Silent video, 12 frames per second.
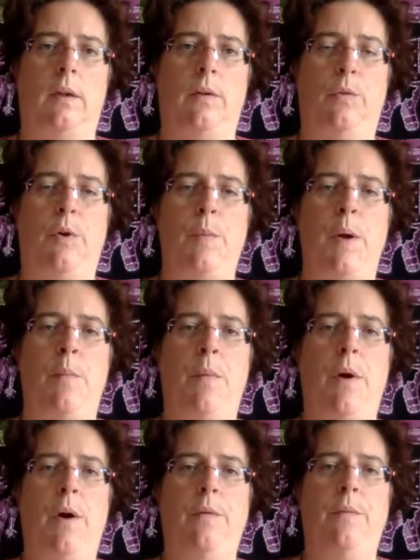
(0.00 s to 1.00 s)

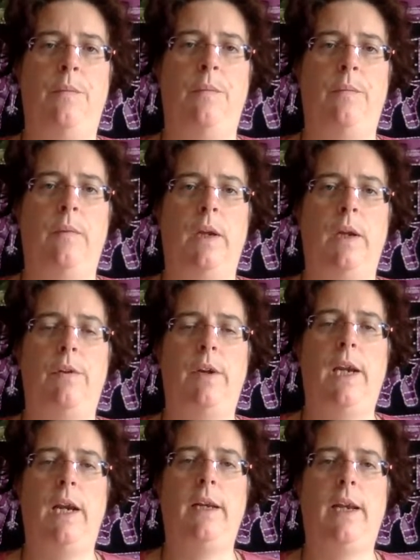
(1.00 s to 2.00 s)
Remember, if
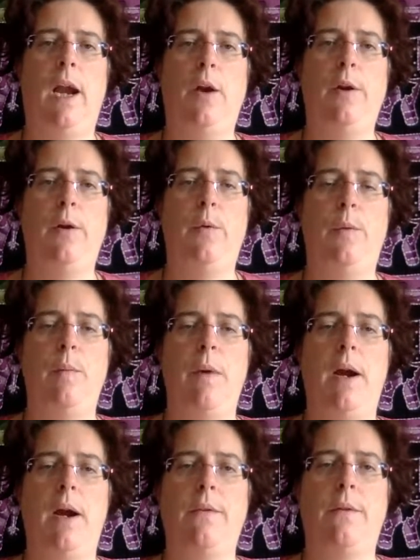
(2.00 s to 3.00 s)
you get carried away
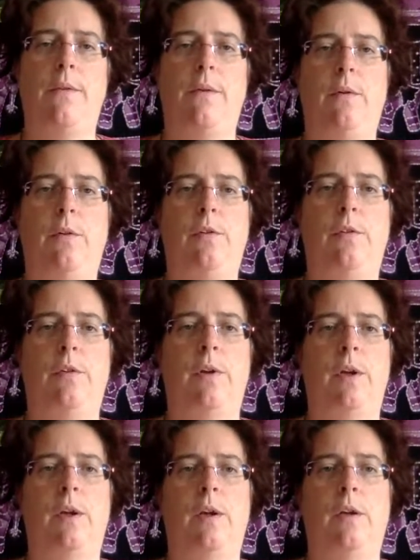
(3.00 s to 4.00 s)
by other thoughts,
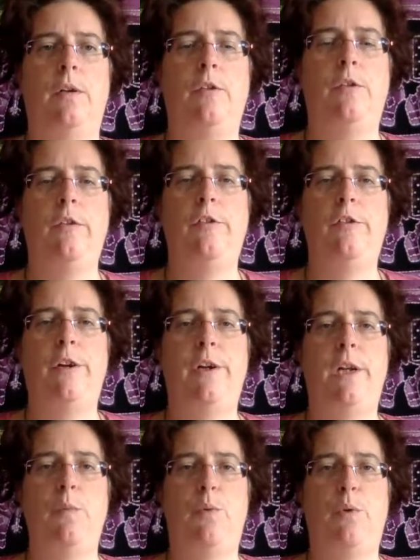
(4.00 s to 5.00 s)
just
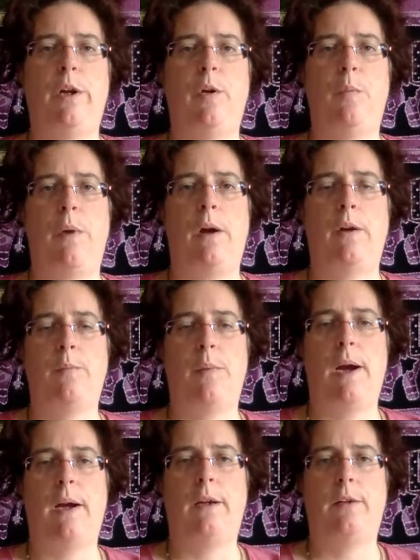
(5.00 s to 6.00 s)
gently bring your mind
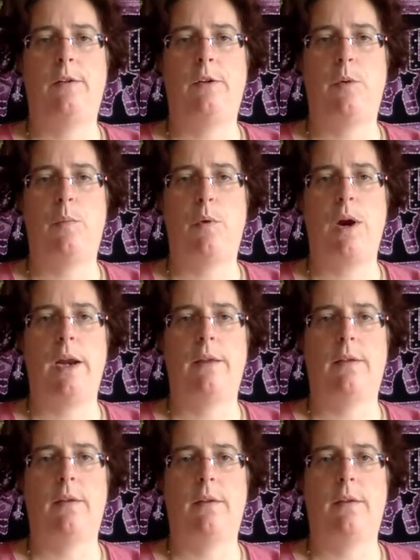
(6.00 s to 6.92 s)
back to your breath.